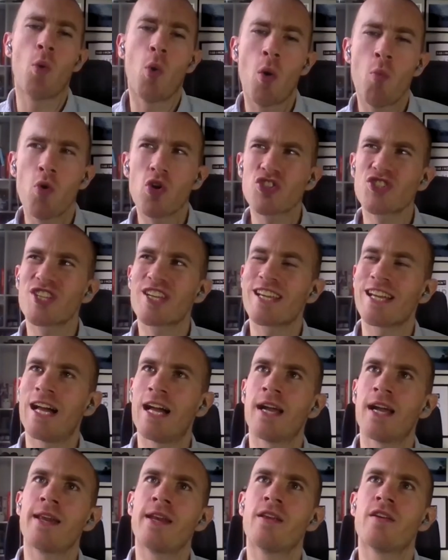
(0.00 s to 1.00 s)
And what's the
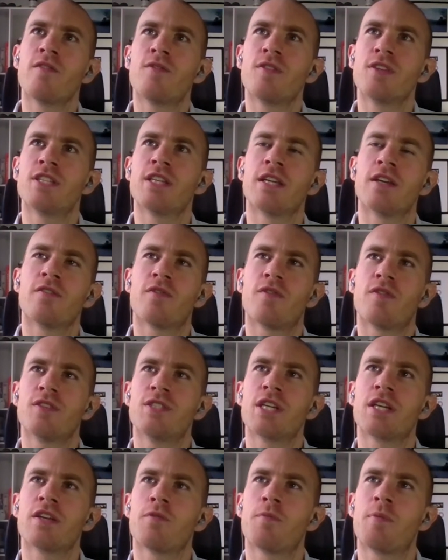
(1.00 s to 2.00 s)
kind of, to
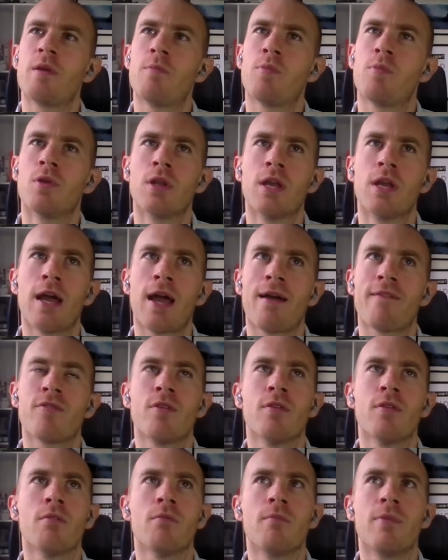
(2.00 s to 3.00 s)
give people that
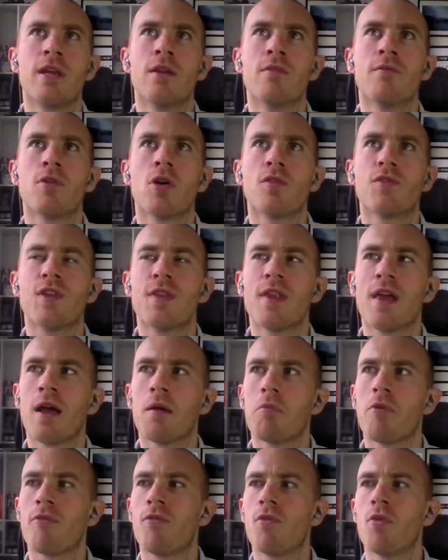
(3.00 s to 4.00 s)
haven't been involved in
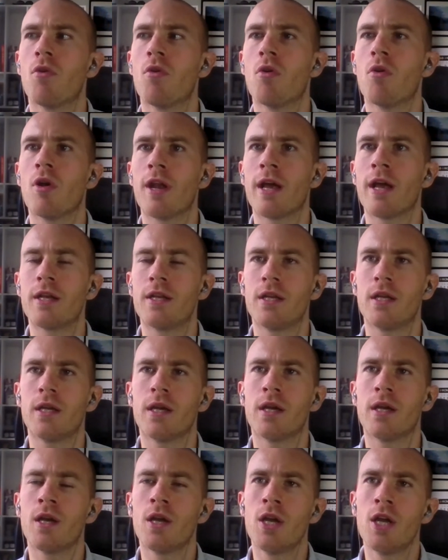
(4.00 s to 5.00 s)
that before an
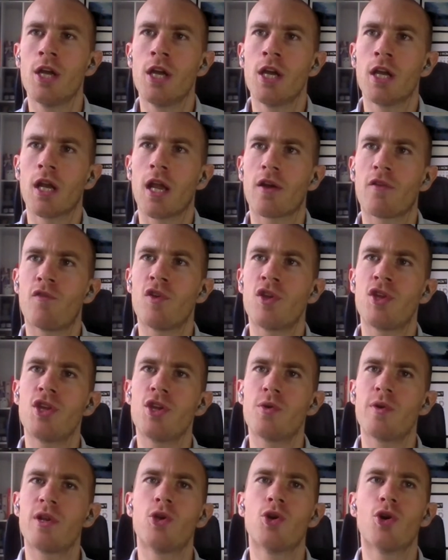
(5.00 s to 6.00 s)
idea, like, for
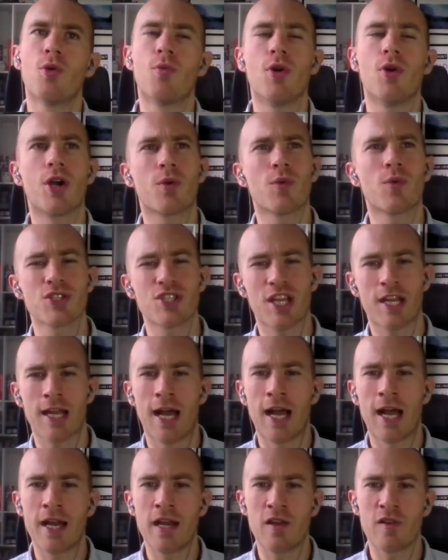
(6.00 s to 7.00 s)
you in your work, what's the
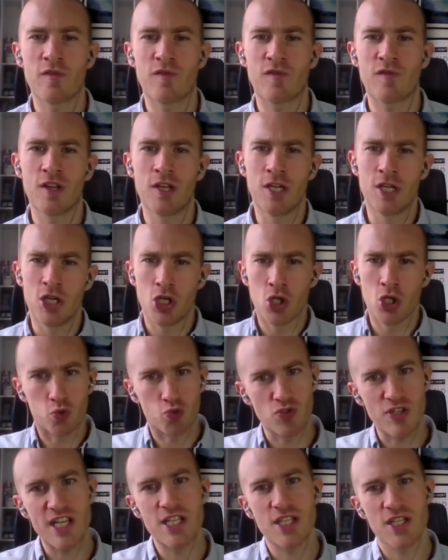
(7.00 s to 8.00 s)
kind of
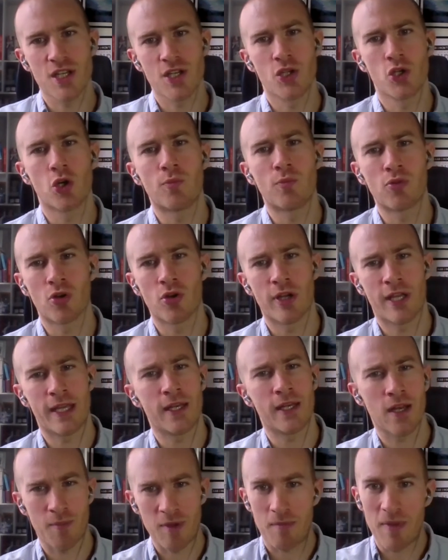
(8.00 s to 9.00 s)
reason you're brought
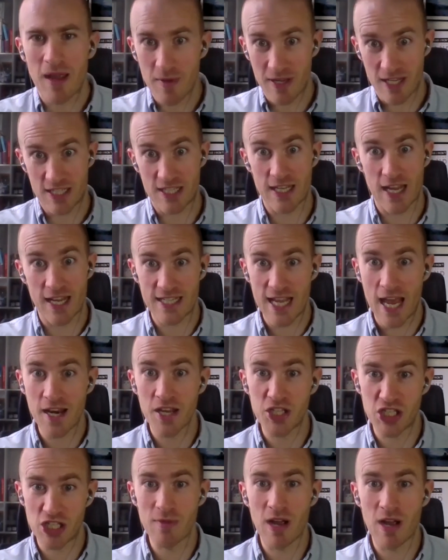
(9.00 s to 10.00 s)
in? I mean, maybe it's
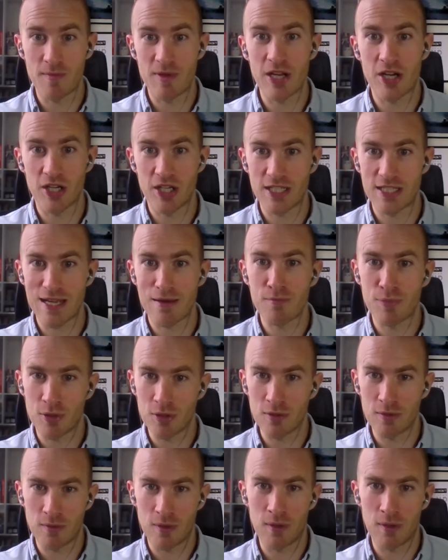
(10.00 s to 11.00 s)
energy might be a good
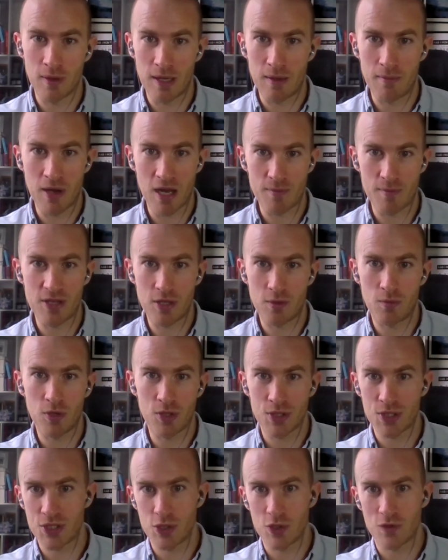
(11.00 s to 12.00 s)
example. It might be the
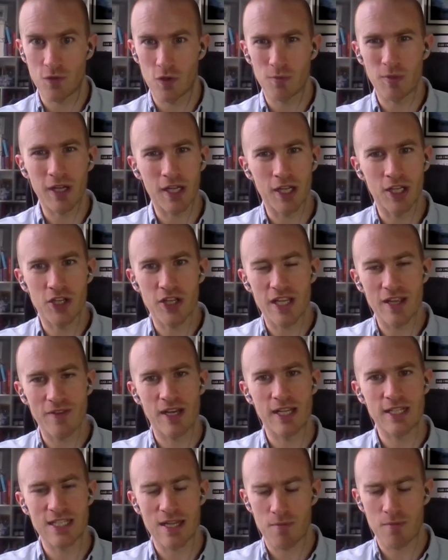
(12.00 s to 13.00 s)
one that's useful, but can you give
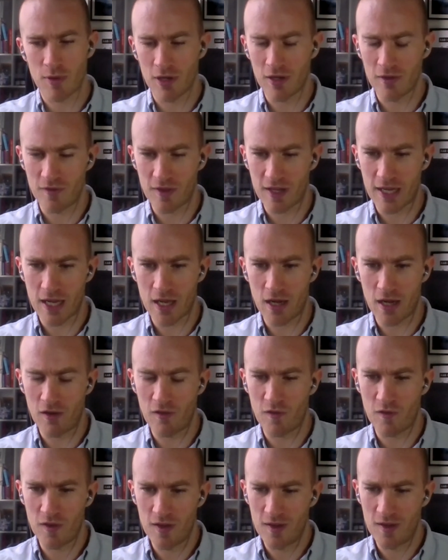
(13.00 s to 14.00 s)
an example of the kind of